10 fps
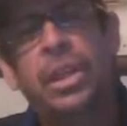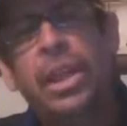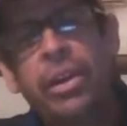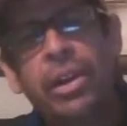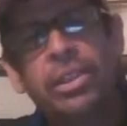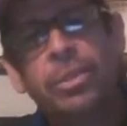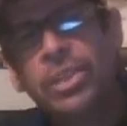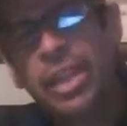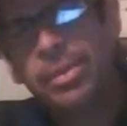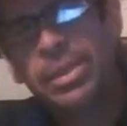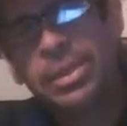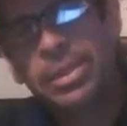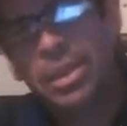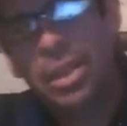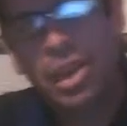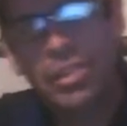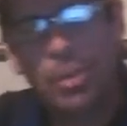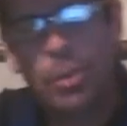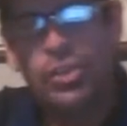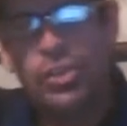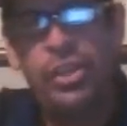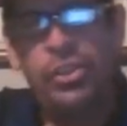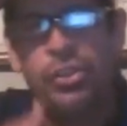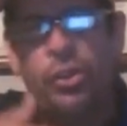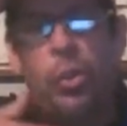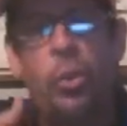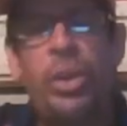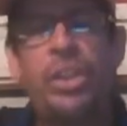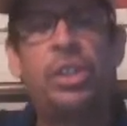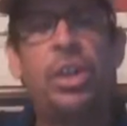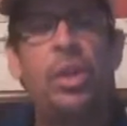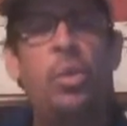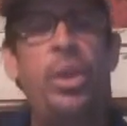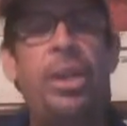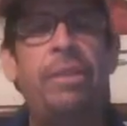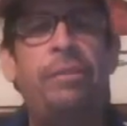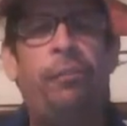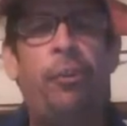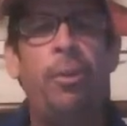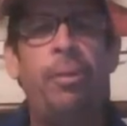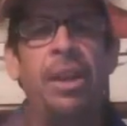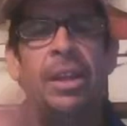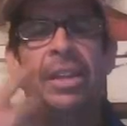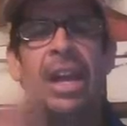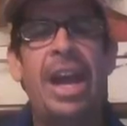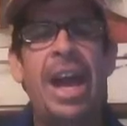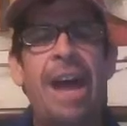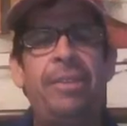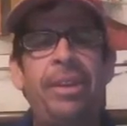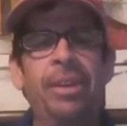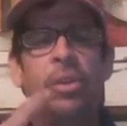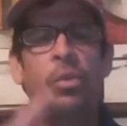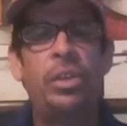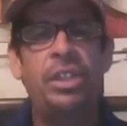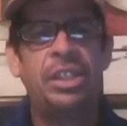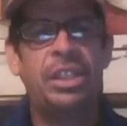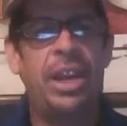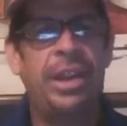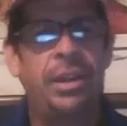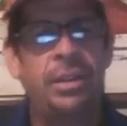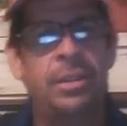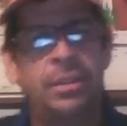Here are some tips on the procedures through which we can form the habit we desire.